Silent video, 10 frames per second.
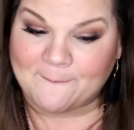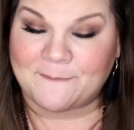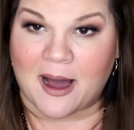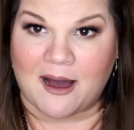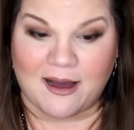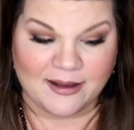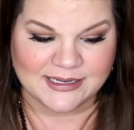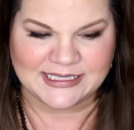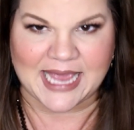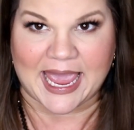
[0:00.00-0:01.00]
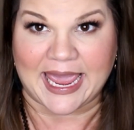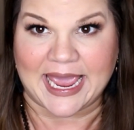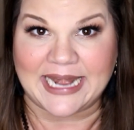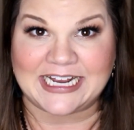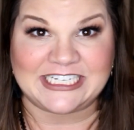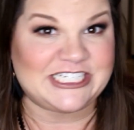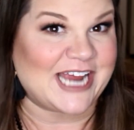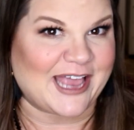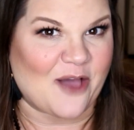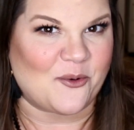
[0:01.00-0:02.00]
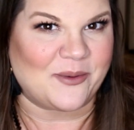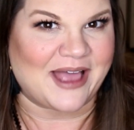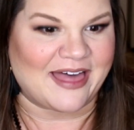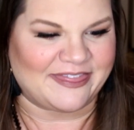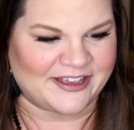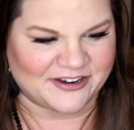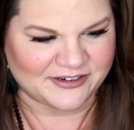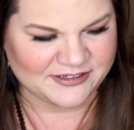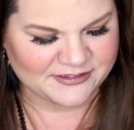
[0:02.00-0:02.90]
box and check out what we got in there.